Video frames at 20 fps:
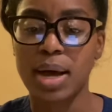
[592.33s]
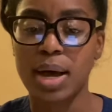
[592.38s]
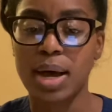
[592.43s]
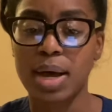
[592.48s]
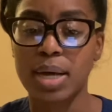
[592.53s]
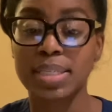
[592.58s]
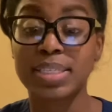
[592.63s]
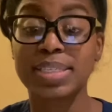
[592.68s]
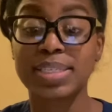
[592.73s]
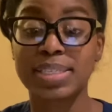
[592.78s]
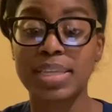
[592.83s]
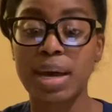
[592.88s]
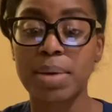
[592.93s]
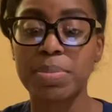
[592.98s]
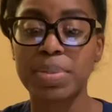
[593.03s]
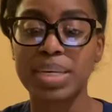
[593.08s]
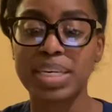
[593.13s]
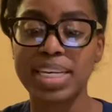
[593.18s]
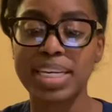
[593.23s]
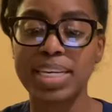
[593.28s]
Some
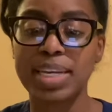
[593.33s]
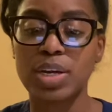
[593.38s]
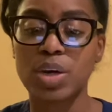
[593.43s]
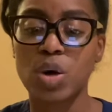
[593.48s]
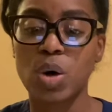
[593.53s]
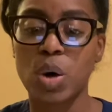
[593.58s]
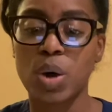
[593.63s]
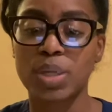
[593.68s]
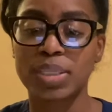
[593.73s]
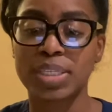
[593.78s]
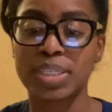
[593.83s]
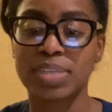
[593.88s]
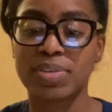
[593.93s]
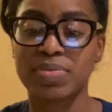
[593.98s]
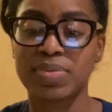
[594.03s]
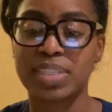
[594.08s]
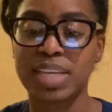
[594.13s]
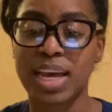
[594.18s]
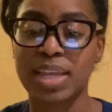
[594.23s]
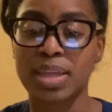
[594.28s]
leading causes of
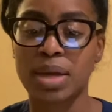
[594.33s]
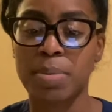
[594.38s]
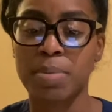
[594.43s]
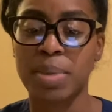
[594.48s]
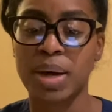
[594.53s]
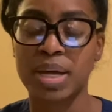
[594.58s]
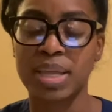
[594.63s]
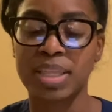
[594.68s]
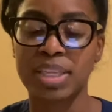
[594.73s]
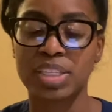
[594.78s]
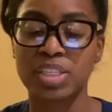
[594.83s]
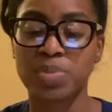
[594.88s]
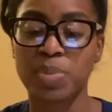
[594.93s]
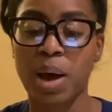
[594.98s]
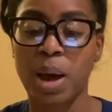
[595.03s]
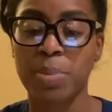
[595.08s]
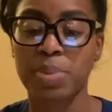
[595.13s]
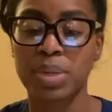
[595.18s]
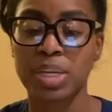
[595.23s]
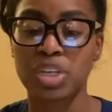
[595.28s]
death among this
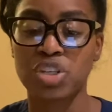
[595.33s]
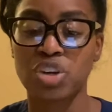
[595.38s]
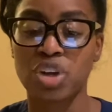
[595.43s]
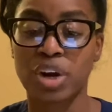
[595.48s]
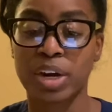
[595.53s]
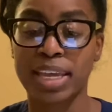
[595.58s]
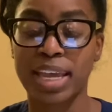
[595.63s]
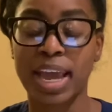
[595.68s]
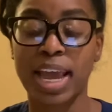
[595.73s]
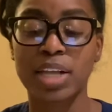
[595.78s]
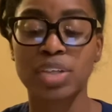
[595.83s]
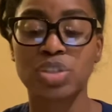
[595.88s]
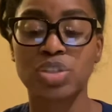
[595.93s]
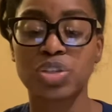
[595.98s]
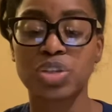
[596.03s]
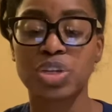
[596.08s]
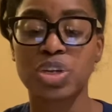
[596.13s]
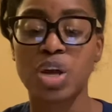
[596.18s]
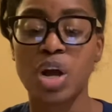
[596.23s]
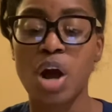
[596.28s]
population are
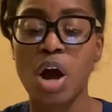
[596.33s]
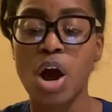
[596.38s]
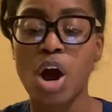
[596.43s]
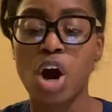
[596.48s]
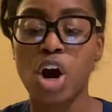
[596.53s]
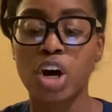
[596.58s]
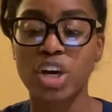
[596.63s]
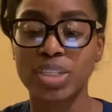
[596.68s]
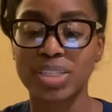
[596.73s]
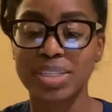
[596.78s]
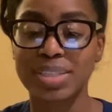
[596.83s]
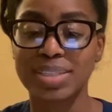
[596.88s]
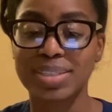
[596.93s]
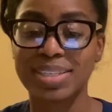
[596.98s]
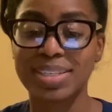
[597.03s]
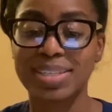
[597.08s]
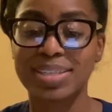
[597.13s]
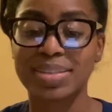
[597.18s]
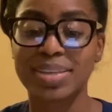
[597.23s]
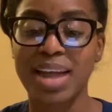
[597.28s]
cancer, heart
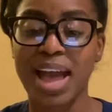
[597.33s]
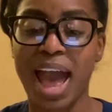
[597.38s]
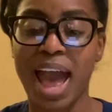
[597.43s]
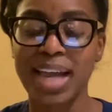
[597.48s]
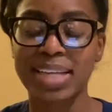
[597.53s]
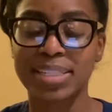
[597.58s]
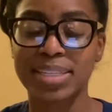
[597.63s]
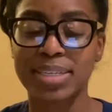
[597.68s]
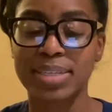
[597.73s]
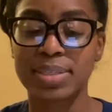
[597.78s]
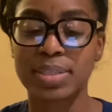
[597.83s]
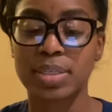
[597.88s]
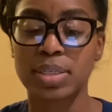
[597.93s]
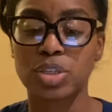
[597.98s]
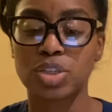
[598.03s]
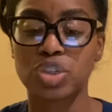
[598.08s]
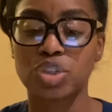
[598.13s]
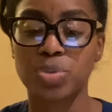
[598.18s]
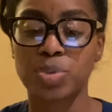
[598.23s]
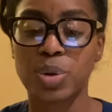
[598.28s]
disease, accidents,
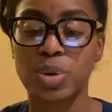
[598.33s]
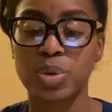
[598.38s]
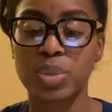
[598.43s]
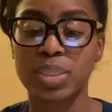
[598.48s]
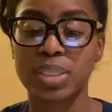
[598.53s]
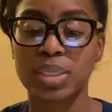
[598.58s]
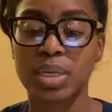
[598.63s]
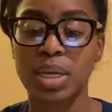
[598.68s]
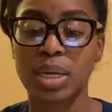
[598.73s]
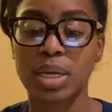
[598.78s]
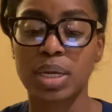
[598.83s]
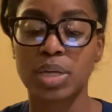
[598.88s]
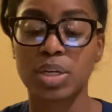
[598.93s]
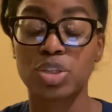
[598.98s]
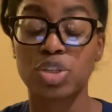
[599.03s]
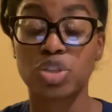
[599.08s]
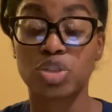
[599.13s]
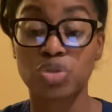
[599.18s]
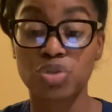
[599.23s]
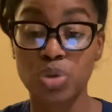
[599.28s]
smokes,
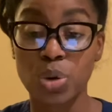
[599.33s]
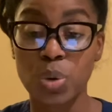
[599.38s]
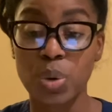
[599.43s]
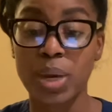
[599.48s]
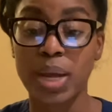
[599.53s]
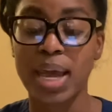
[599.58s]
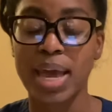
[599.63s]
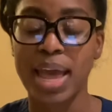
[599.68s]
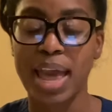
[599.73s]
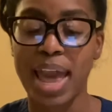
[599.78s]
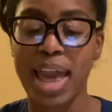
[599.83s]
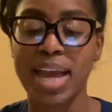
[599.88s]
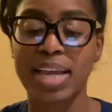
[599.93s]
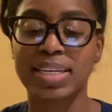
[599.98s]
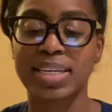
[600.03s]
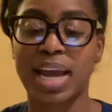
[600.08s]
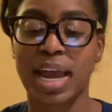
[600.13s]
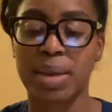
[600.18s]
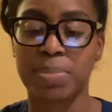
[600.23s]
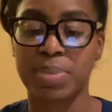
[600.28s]
stroke, and
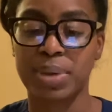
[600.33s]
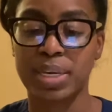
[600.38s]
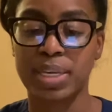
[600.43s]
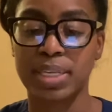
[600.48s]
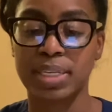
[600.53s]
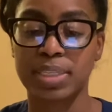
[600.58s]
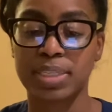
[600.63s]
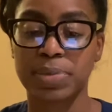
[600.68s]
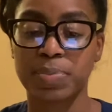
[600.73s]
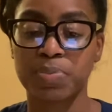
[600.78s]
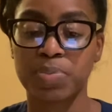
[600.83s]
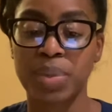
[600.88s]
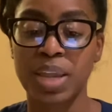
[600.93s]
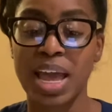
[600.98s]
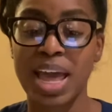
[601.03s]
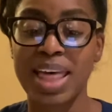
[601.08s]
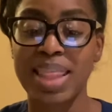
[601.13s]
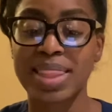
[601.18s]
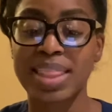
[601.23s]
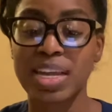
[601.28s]
diabetes.
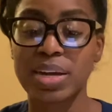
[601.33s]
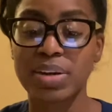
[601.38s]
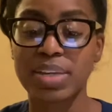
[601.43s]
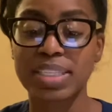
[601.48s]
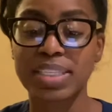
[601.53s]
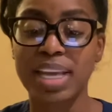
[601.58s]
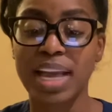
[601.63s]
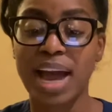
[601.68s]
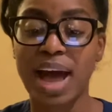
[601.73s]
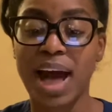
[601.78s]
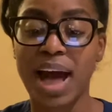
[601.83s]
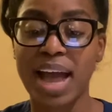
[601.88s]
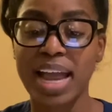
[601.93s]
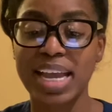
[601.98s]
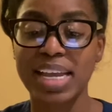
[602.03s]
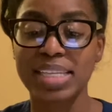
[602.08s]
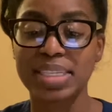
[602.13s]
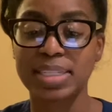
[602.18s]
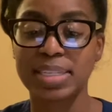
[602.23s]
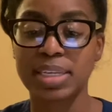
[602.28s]
There is a high
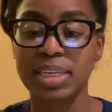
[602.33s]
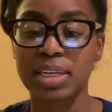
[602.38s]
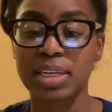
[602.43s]
incidence